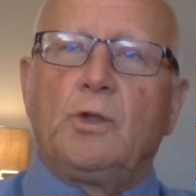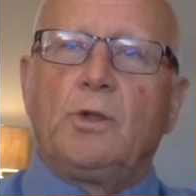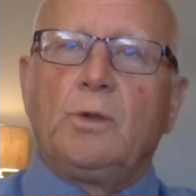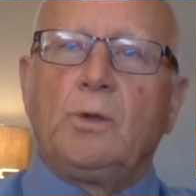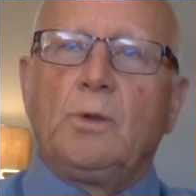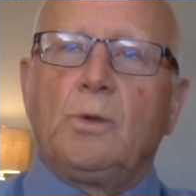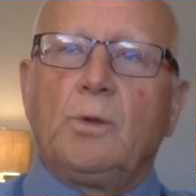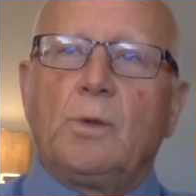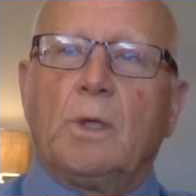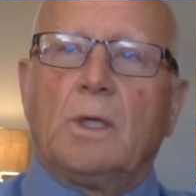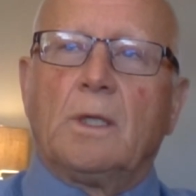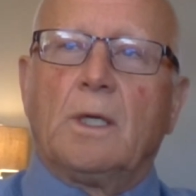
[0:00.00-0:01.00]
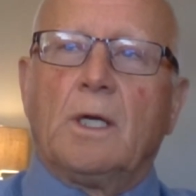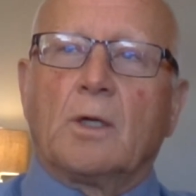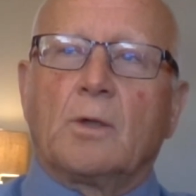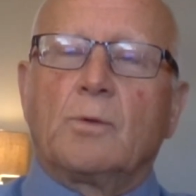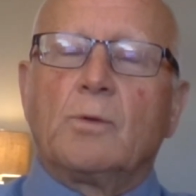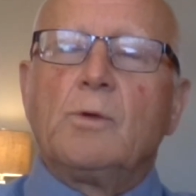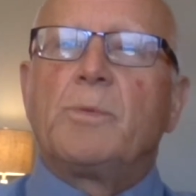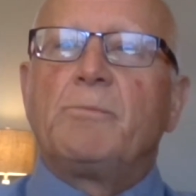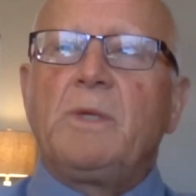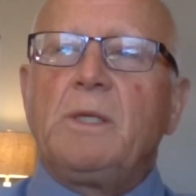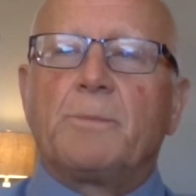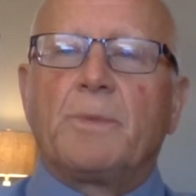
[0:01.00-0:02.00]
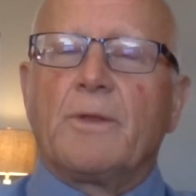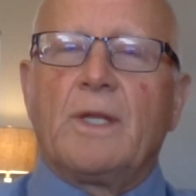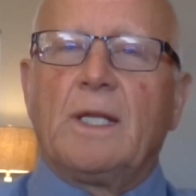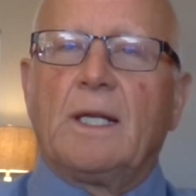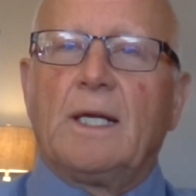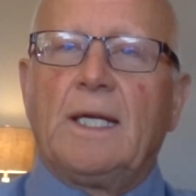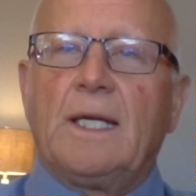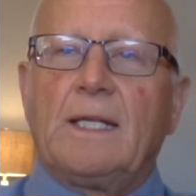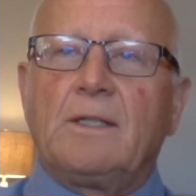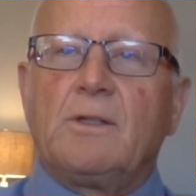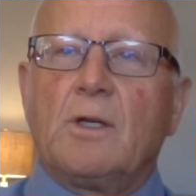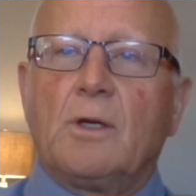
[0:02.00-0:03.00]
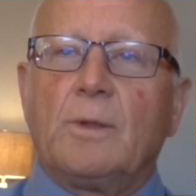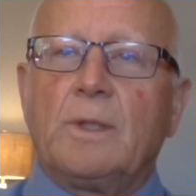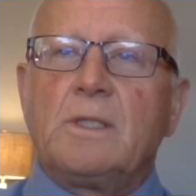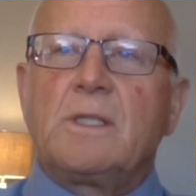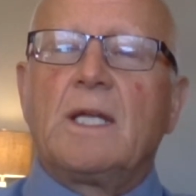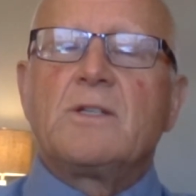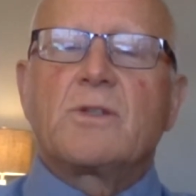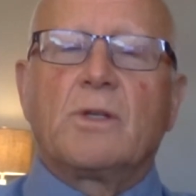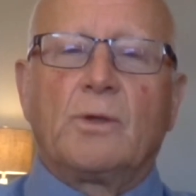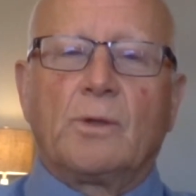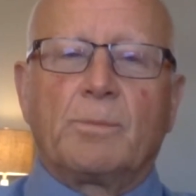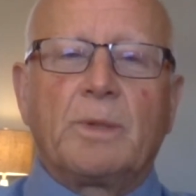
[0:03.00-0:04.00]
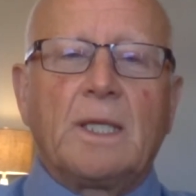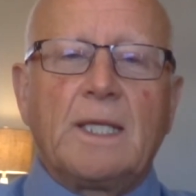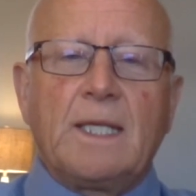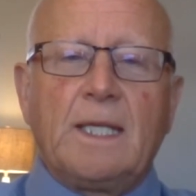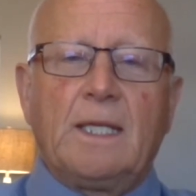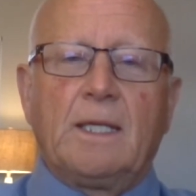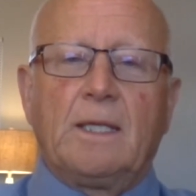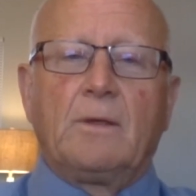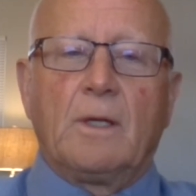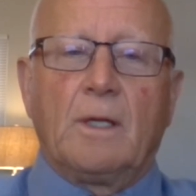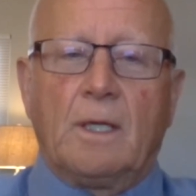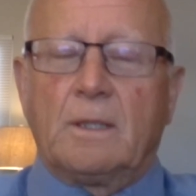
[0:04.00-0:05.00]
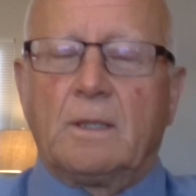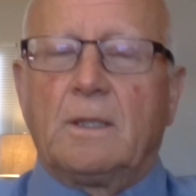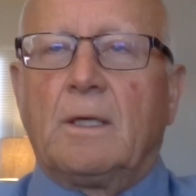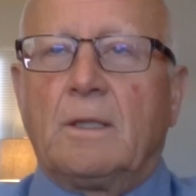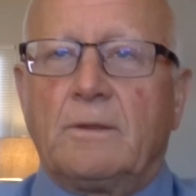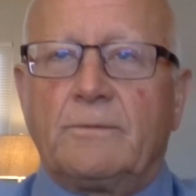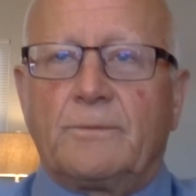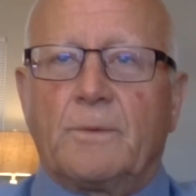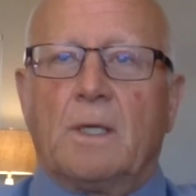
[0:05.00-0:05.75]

to uh, a group of people that I had no intention or plan uh, of,